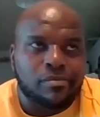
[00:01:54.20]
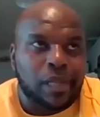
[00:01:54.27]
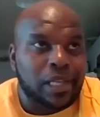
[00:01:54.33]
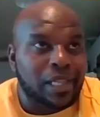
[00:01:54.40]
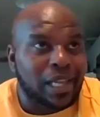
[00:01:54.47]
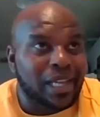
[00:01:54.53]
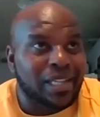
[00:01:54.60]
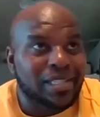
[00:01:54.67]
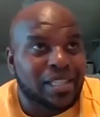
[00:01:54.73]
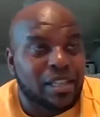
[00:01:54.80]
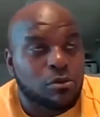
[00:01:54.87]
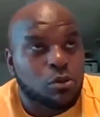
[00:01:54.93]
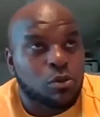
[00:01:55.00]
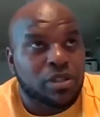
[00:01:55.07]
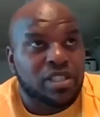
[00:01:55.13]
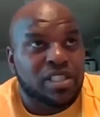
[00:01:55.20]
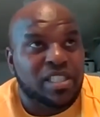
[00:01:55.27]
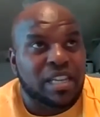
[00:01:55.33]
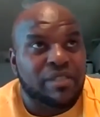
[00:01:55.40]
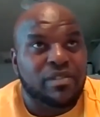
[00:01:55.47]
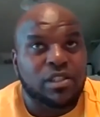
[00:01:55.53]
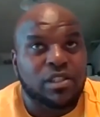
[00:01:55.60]
Like I say, we went
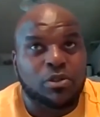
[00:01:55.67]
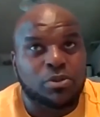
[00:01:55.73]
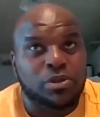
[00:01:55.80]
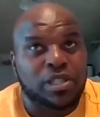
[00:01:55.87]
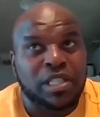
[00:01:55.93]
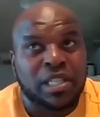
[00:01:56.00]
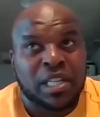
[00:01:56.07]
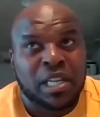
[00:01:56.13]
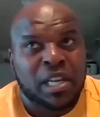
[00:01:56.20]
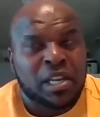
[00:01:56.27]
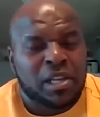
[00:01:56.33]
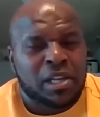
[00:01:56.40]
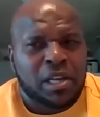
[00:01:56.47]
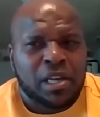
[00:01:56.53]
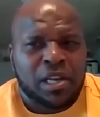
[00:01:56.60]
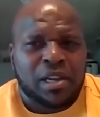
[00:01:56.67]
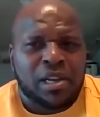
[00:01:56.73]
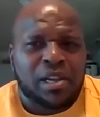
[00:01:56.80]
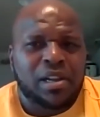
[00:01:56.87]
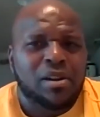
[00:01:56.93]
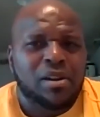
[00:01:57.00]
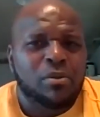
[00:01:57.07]
7-3.
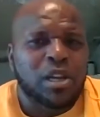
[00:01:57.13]
We